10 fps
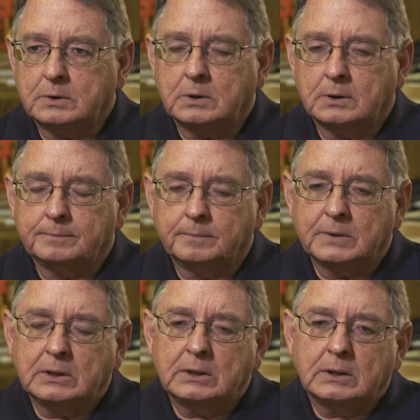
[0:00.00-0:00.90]
um,
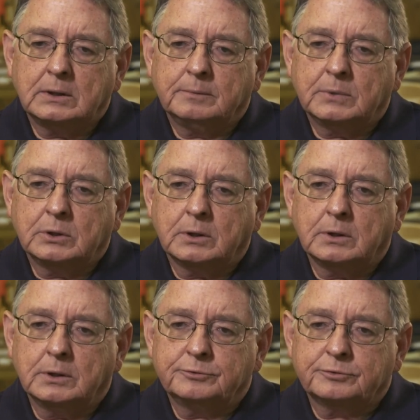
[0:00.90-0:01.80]

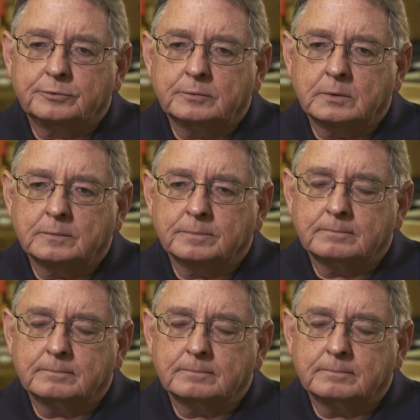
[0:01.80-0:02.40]
because uh,